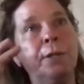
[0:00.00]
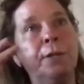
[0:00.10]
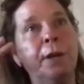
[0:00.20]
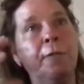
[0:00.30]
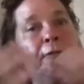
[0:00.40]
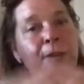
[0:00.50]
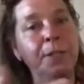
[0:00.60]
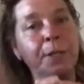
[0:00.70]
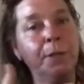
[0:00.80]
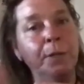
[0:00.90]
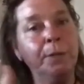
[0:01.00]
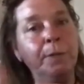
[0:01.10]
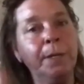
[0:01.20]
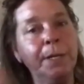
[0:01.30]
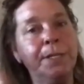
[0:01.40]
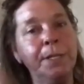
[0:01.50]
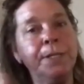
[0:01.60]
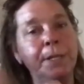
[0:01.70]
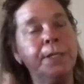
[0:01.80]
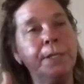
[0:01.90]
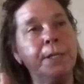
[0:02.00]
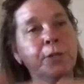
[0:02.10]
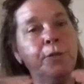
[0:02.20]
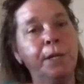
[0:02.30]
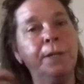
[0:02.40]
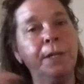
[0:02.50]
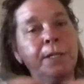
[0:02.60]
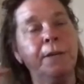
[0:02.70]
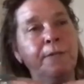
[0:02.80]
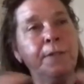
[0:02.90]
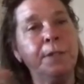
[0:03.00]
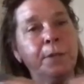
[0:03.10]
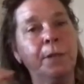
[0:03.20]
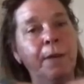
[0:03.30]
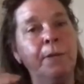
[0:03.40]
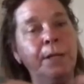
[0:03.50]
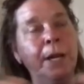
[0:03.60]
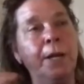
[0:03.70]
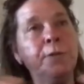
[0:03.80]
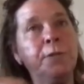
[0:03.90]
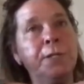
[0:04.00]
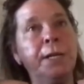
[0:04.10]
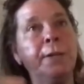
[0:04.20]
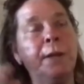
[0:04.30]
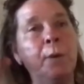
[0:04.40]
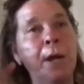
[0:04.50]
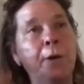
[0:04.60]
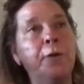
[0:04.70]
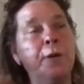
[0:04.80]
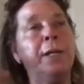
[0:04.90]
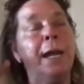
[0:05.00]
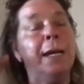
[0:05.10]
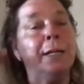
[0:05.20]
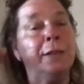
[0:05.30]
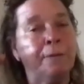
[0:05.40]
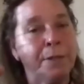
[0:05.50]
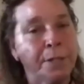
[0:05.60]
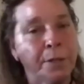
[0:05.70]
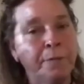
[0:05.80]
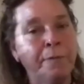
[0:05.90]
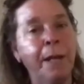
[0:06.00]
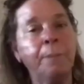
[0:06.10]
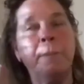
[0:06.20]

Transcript: the physical existence and treating things at a physical level and understanding that we are creating the physical, in fact,